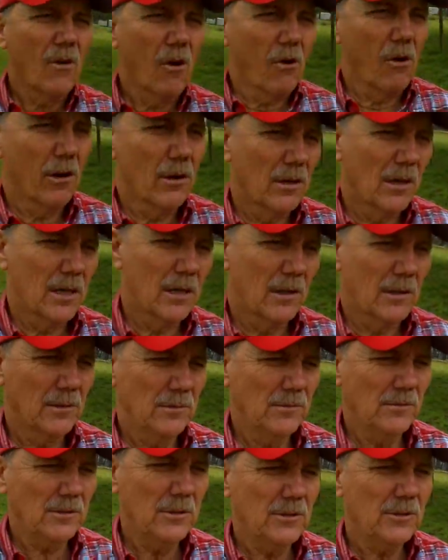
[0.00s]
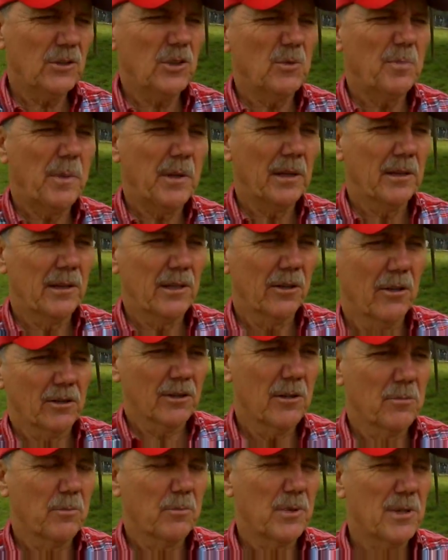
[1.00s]
on spin
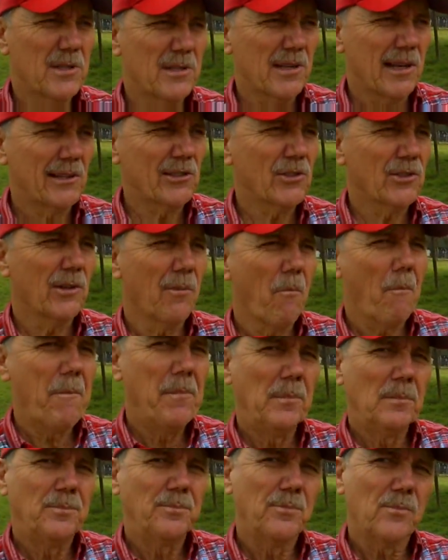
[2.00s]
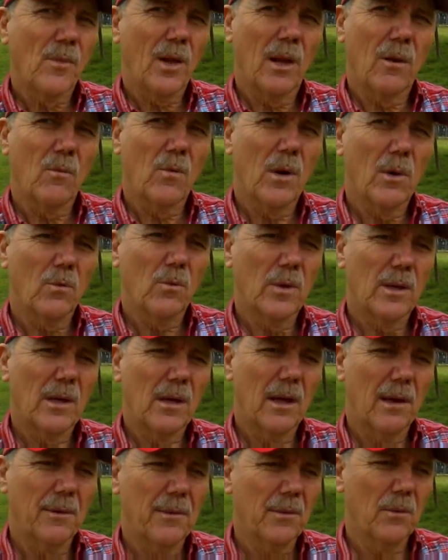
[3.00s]
theory, precession, and what
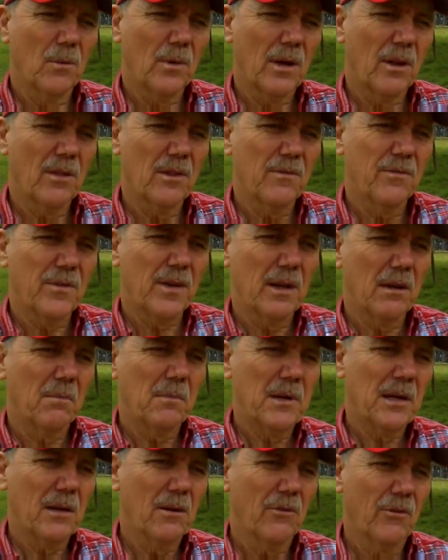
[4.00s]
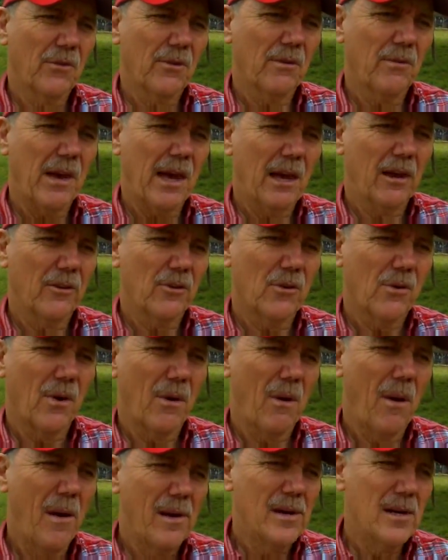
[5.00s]
we one of the fundamentals of how you
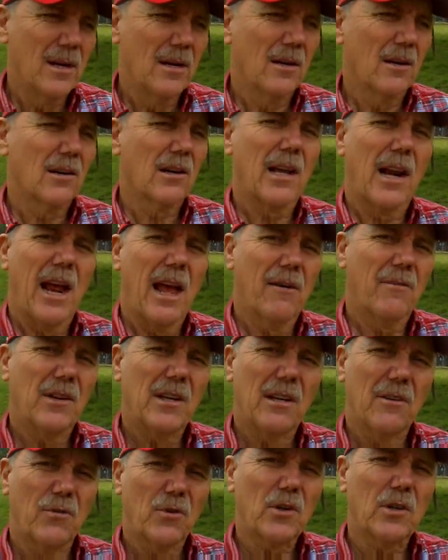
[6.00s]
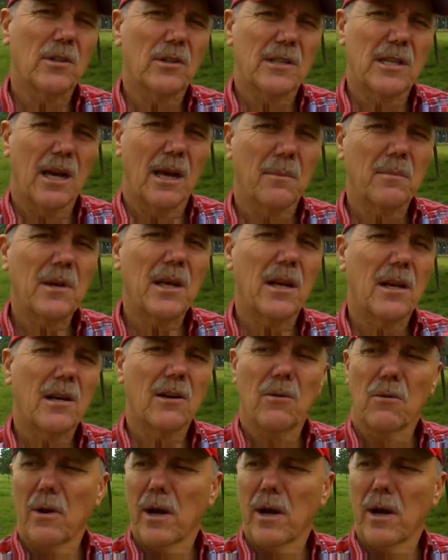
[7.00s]
are going to have a difficult time getting